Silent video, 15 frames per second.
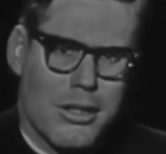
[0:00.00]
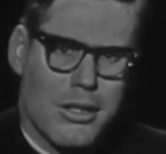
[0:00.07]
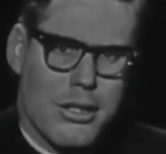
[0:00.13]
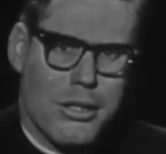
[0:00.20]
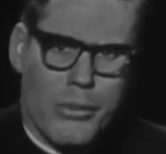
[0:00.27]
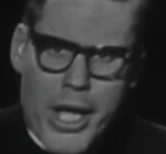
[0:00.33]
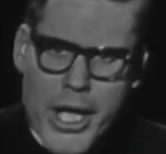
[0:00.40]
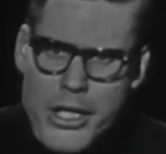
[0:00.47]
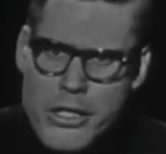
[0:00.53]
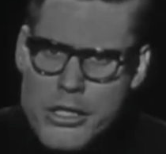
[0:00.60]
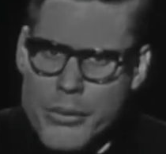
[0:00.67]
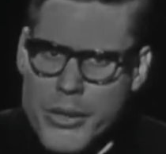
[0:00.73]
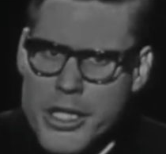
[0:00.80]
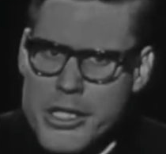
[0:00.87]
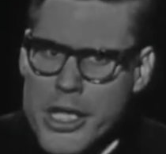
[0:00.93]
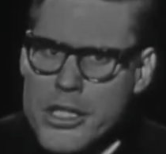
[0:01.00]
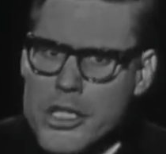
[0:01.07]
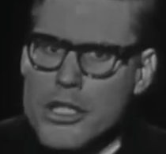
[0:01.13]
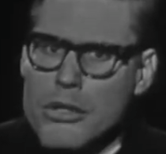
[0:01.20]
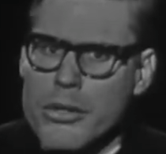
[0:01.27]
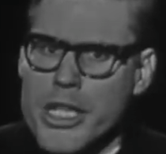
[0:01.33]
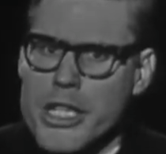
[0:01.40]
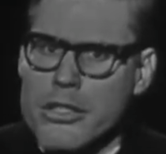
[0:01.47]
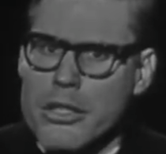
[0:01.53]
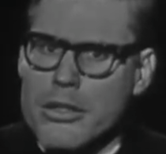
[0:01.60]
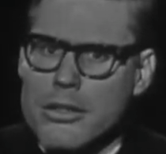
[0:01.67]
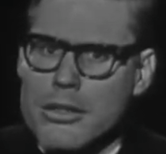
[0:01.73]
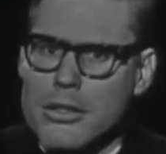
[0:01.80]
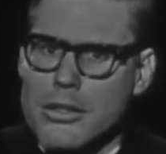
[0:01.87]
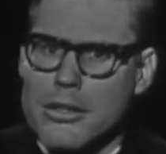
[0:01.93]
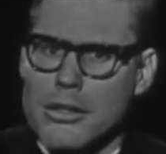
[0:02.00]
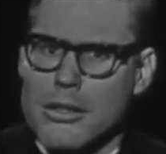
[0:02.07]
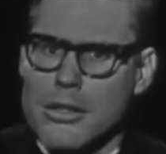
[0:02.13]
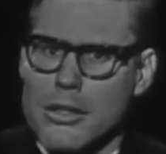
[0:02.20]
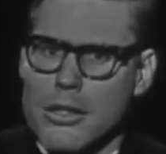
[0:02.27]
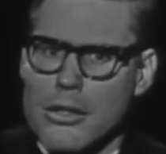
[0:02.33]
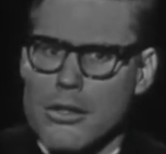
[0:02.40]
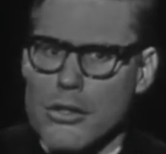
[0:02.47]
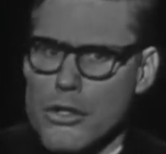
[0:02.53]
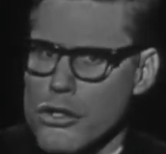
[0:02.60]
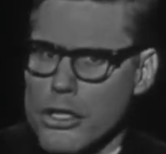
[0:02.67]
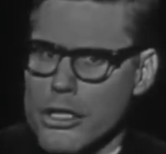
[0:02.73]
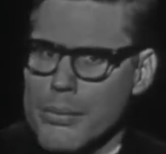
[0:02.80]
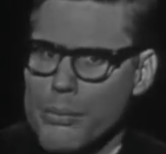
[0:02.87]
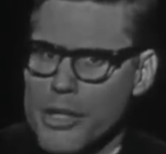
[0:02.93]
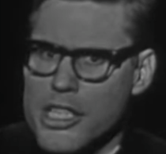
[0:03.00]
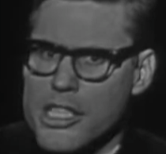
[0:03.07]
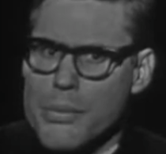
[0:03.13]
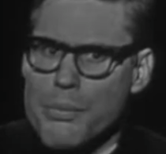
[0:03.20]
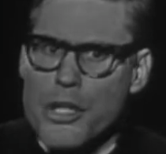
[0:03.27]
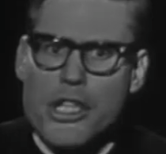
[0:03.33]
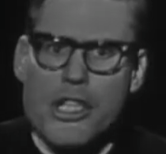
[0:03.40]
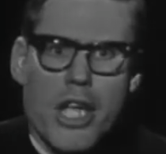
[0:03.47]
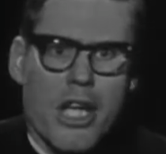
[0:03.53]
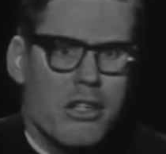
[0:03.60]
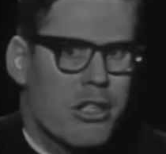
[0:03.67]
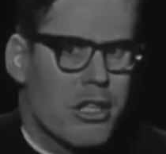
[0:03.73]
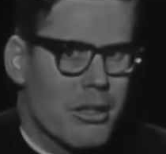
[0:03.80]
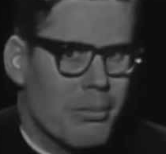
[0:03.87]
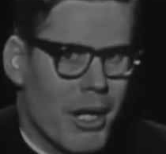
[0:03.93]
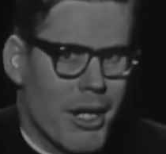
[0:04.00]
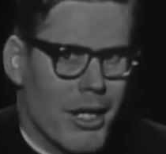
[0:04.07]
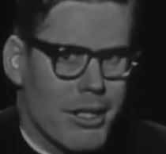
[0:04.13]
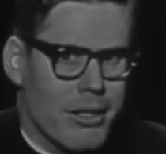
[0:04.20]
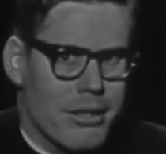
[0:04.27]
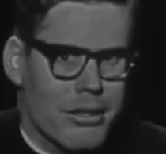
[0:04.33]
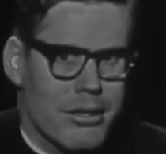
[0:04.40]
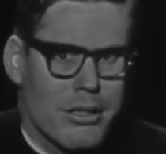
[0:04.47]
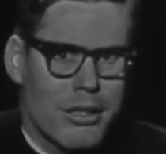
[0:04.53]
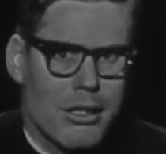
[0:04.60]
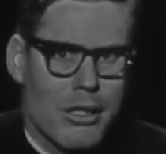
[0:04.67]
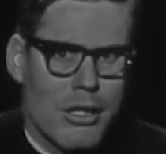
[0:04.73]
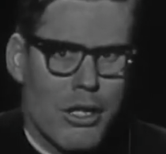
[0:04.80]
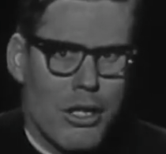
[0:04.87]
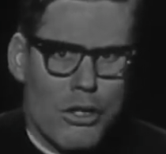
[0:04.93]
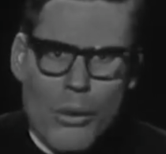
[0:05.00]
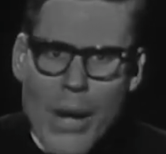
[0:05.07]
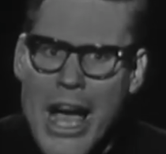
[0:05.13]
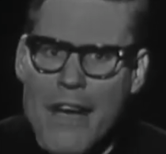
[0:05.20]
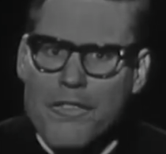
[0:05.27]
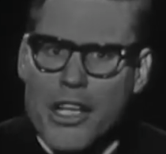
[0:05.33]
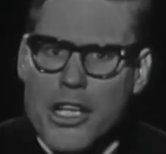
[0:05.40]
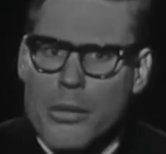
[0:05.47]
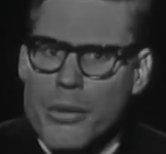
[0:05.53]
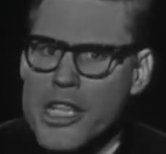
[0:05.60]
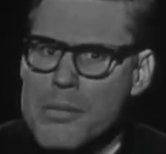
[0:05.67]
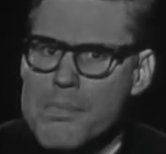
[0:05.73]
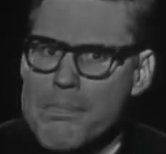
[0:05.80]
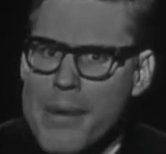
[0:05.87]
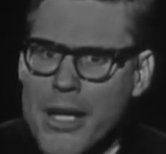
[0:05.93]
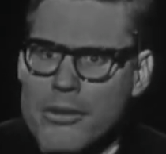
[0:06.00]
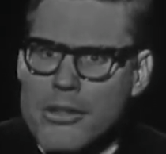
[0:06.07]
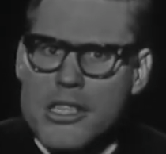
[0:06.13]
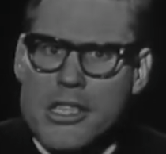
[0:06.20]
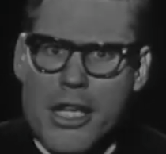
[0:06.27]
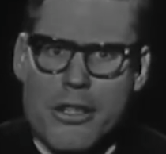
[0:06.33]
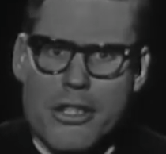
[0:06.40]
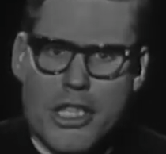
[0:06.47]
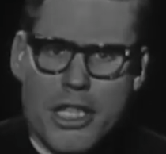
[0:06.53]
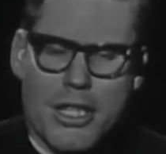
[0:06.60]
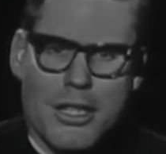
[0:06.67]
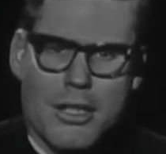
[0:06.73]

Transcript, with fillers: To Asia with its ancient traditions, to Europe with its appreciation of the mind, to Africa with its boundless energy,